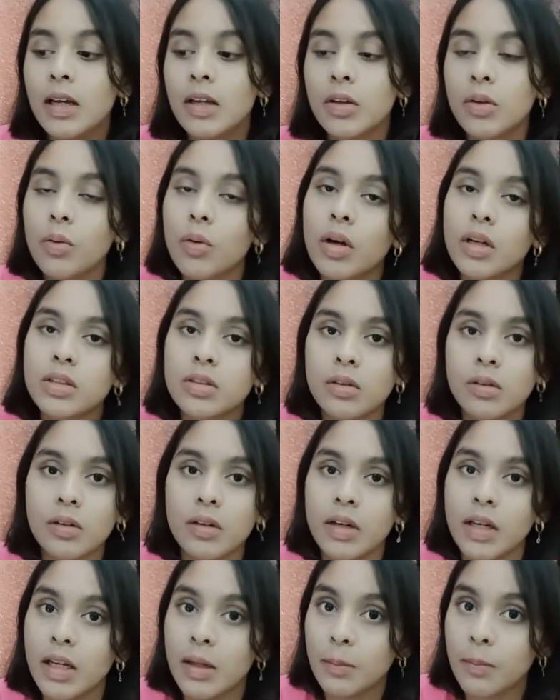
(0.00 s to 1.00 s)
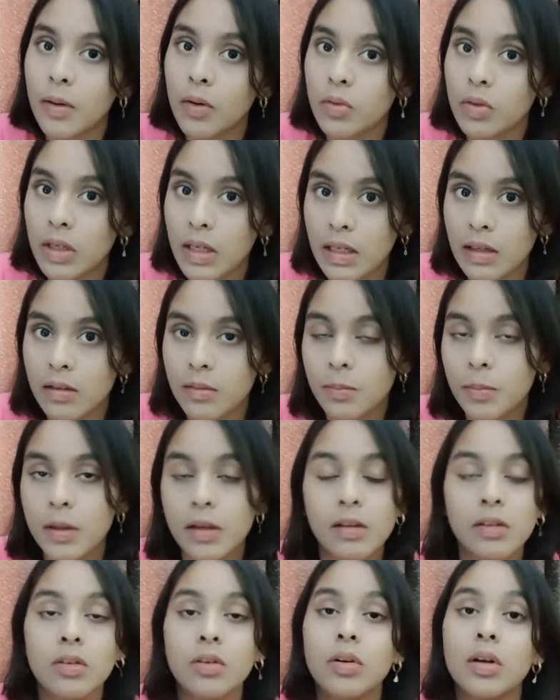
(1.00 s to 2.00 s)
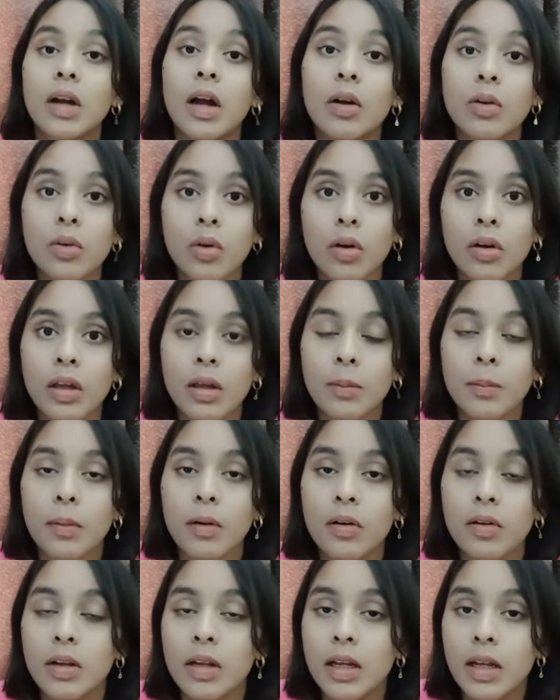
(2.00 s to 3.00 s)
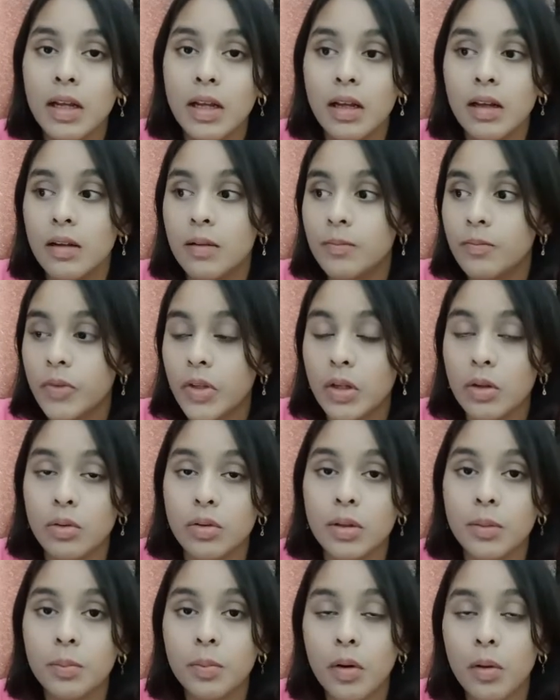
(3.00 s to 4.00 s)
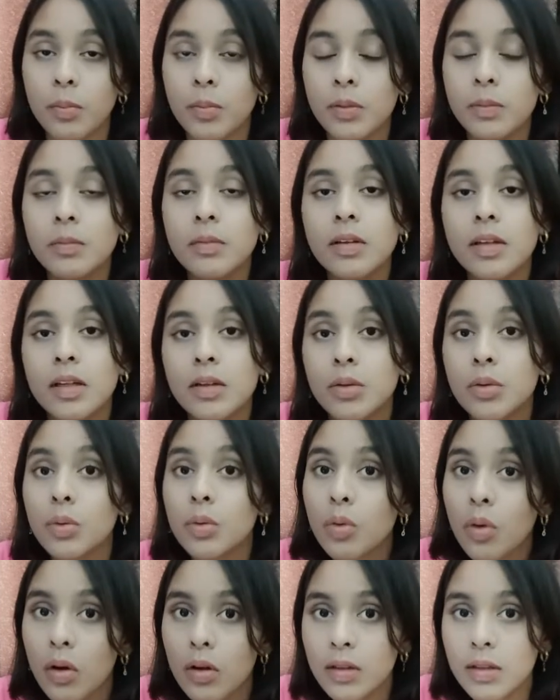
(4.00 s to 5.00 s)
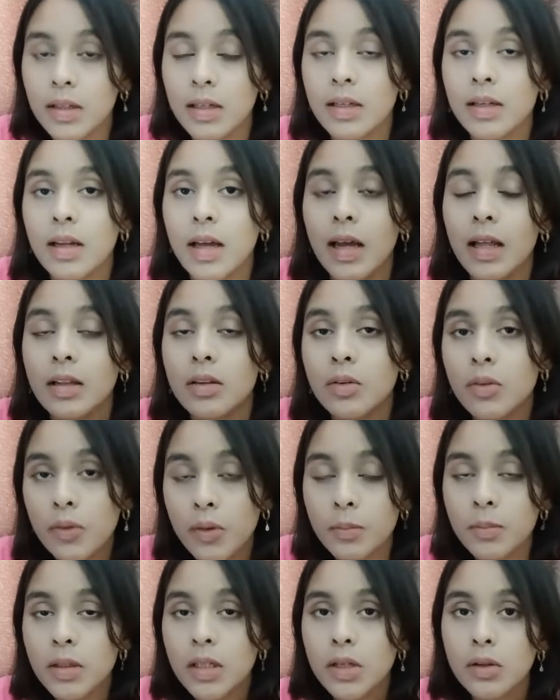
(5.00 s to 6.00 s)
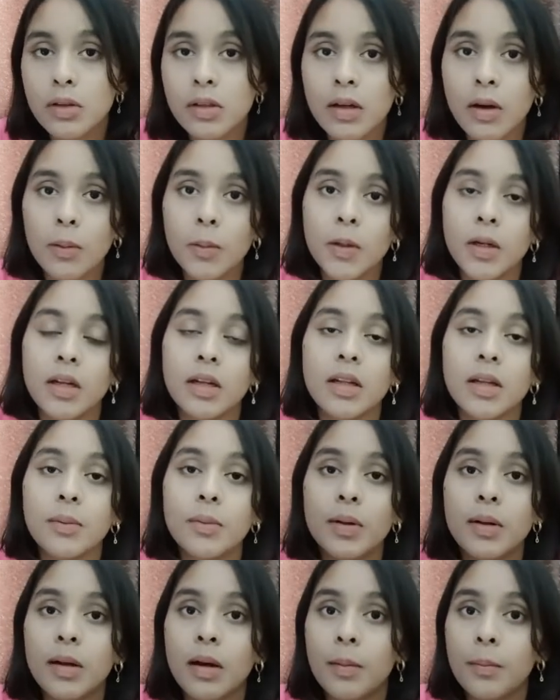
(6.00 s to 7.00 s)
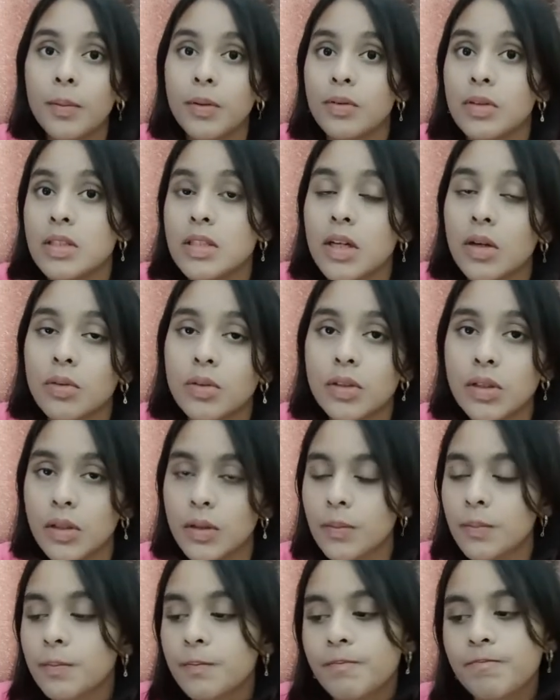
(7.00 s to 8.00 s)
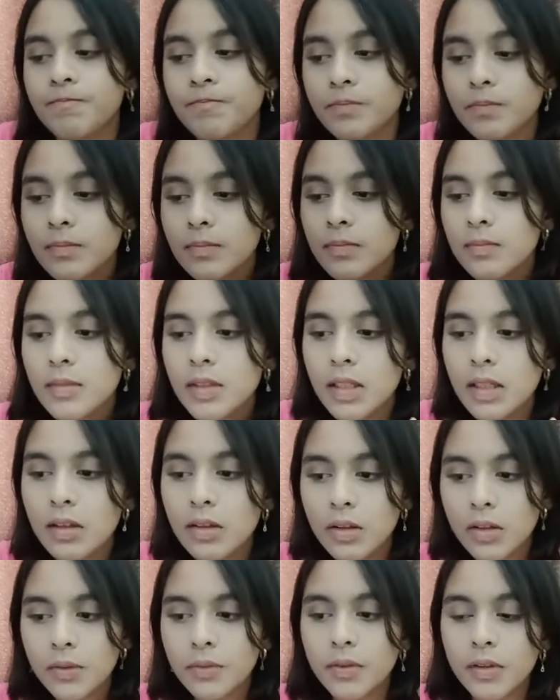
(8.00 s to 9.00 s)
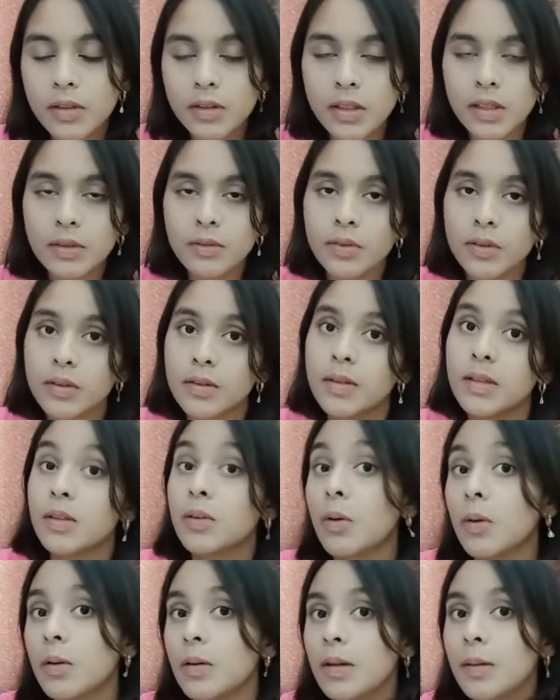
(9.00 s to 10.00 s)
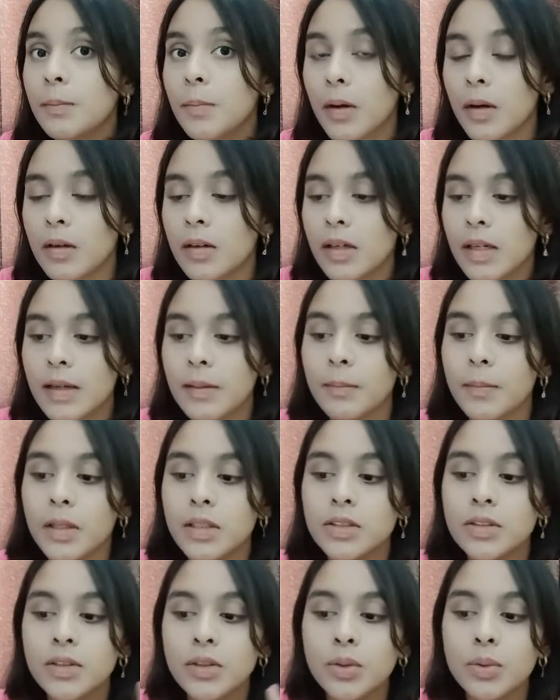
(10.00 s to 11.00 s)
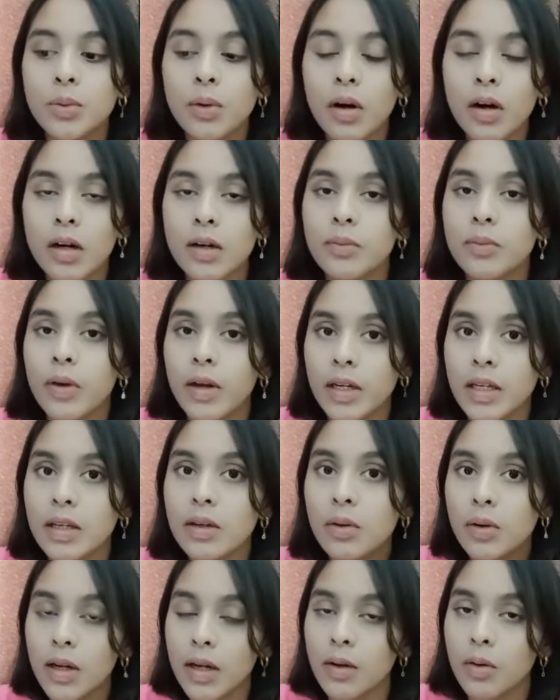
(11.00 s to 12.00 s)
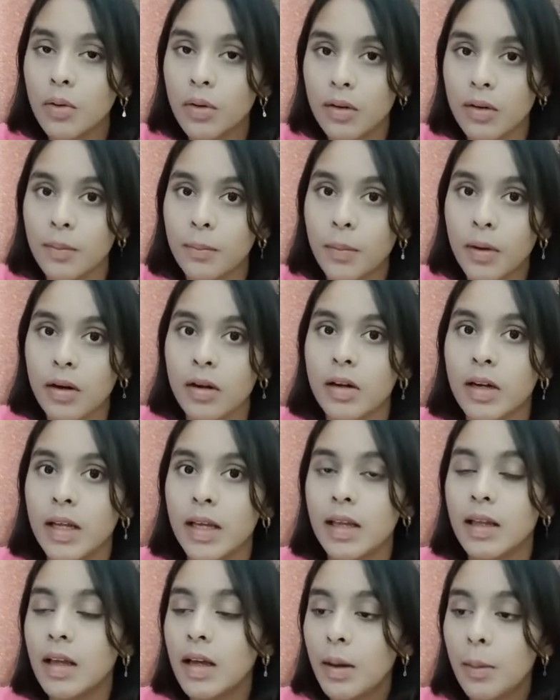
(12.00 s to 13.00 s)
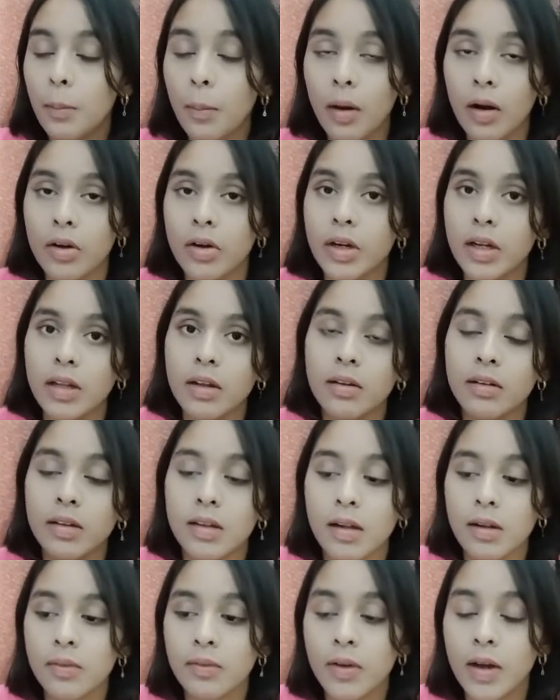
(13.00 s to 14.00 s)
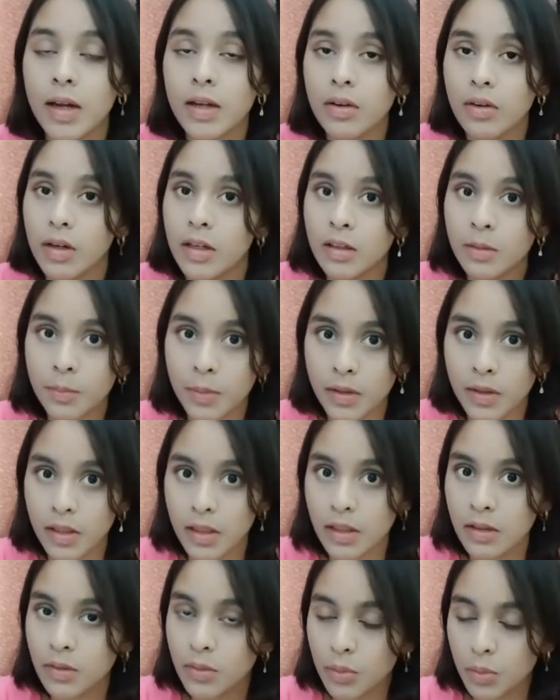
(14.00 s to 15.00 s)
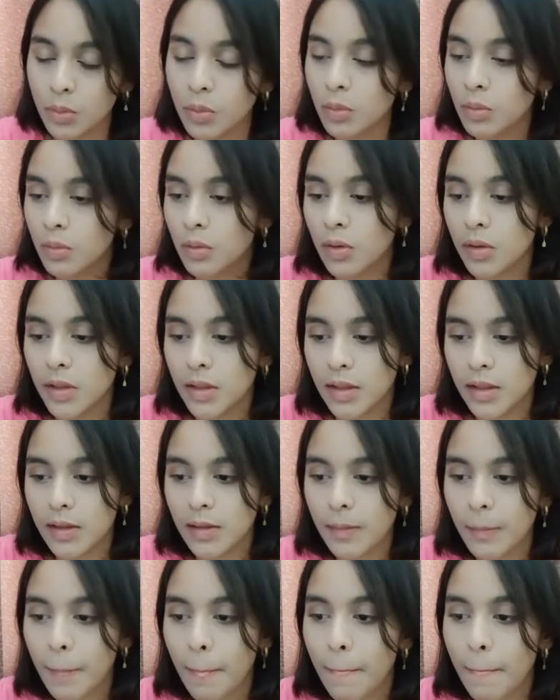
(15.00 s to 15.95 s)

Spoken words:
you are generating inbound leads because you're now talking about their problems through content, and from those content they will come and reach out to you. So the first thing first is content marketing. Make sure you are very good at content marketing, marketing yourself and your expertise through content